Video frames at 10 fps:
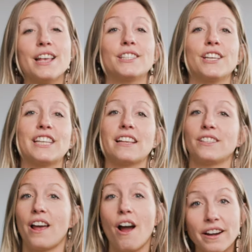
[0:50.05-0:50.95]
such as
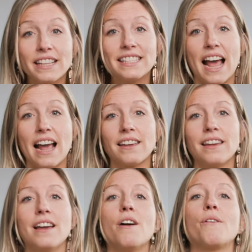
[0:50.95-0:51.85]
a heart attack
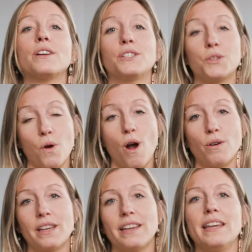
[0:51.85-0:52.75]
or a
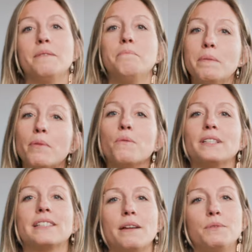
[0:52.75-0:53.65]
stroke, in people
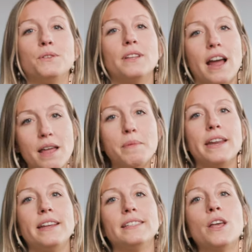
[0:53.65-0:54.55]
with type 2
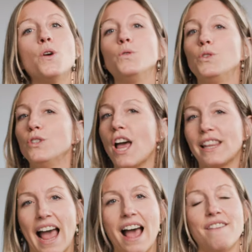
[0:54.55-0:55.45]
diabetes who do not
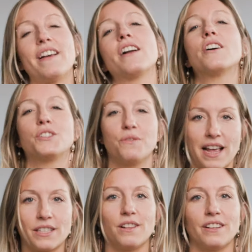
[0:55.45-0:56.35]
have a
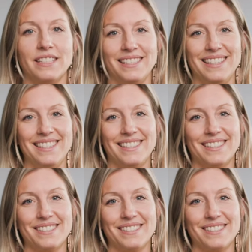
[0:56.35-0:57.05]
cardiovascular disease.